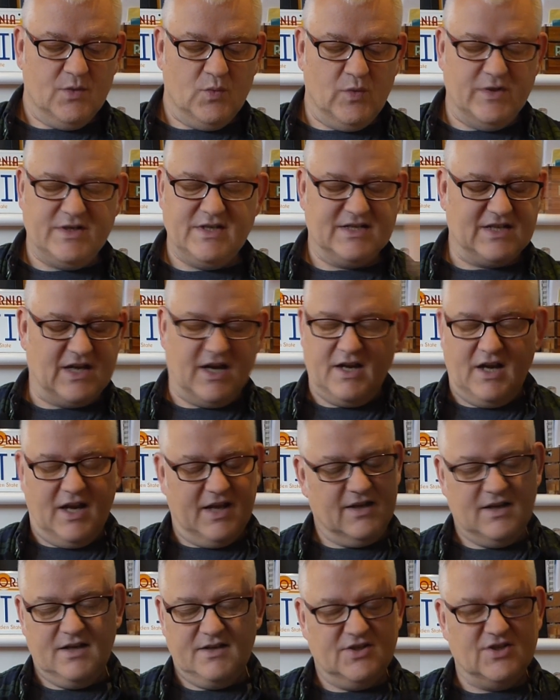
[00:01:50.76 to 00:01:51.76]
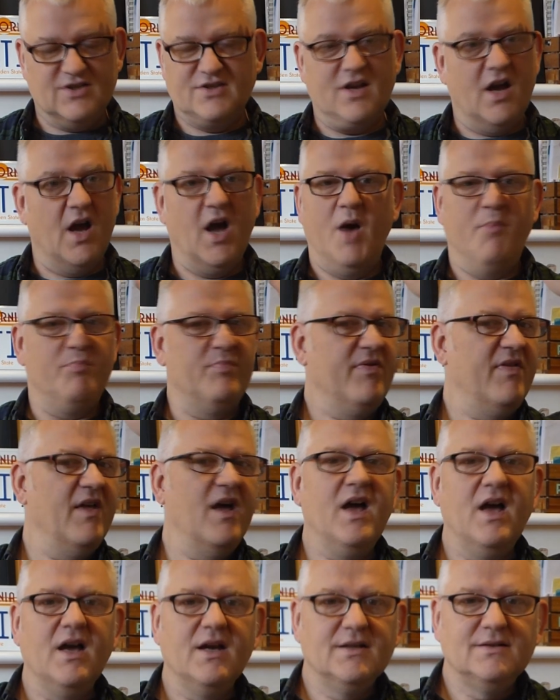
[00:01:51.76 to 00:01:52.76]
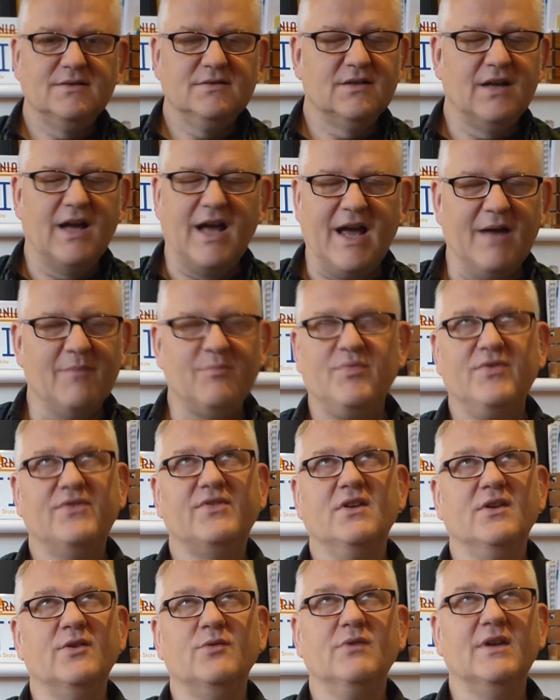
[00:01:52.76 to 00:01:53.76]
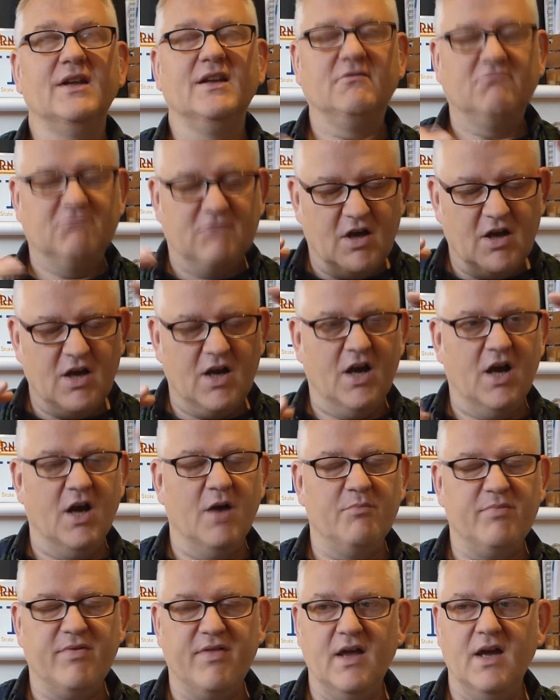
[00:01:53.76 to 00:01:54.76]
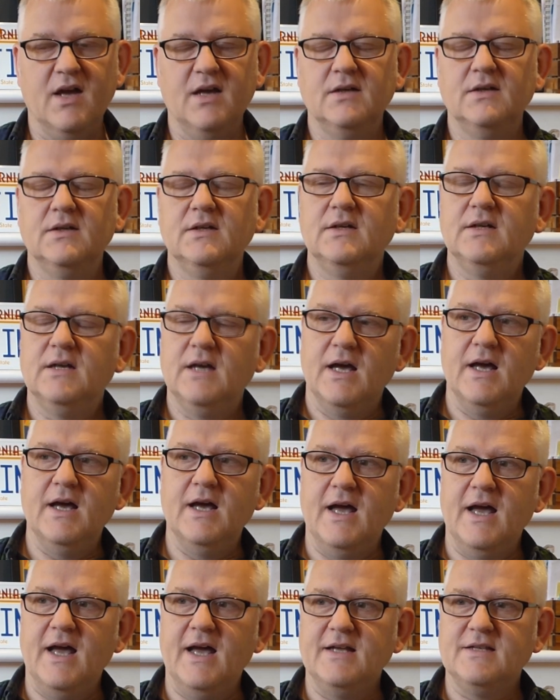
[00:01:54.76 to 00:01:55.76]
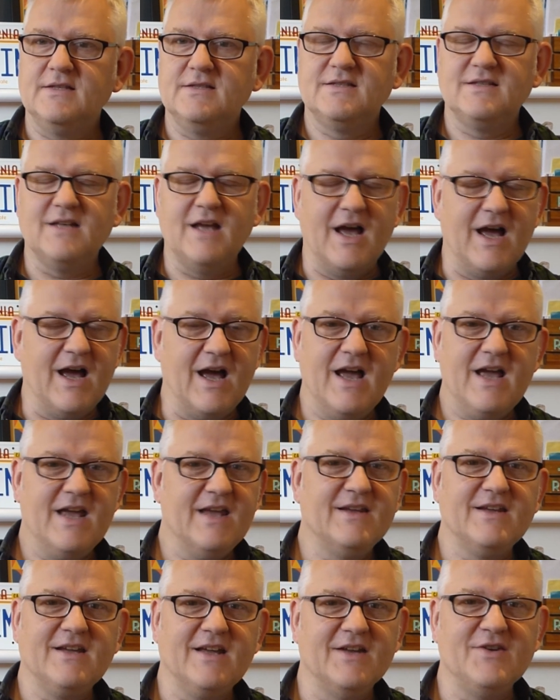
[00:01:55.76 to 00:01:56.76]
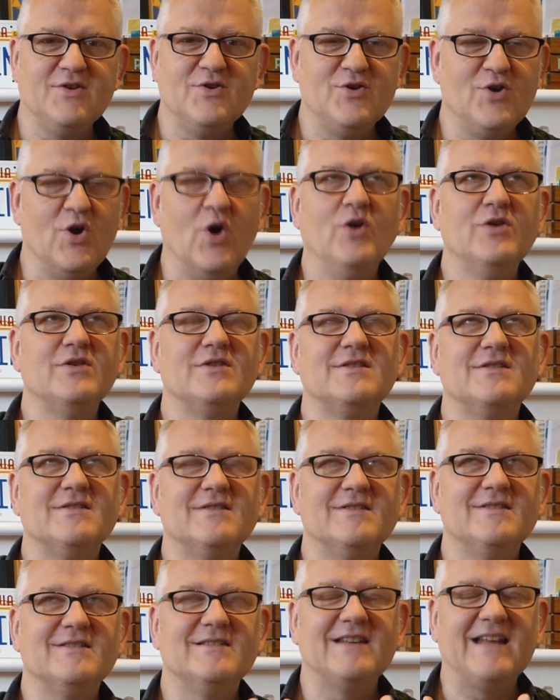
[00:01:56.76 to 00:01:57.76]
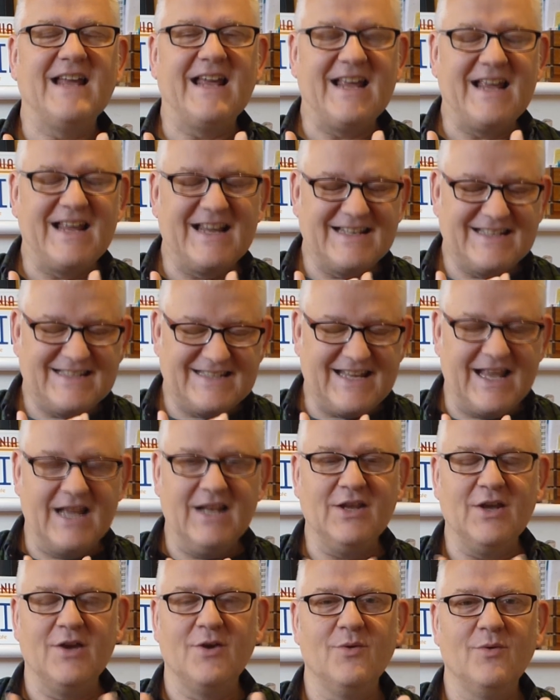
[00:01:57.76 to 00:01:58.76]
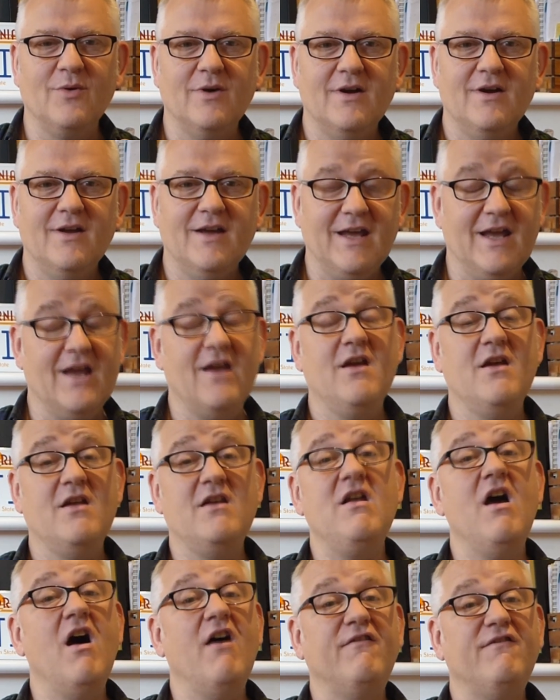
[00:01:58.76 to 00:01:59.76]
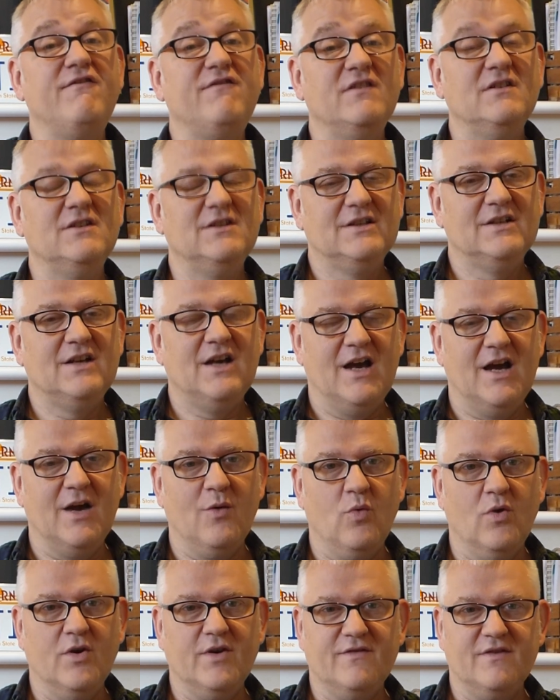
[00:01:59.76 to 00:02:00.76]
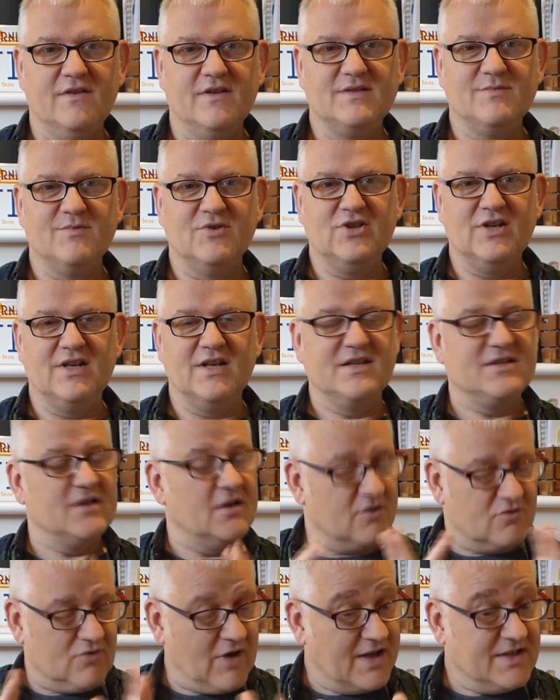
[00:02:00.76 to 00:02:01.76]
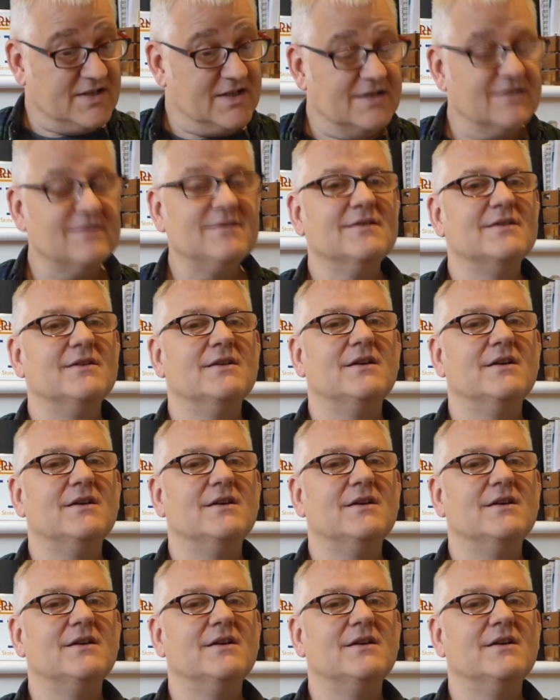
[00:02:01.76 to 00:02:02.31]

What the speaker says: which is kind of like just up there, absolutely up there. And I cannot tell you enough how wonderful this machine is. Granted,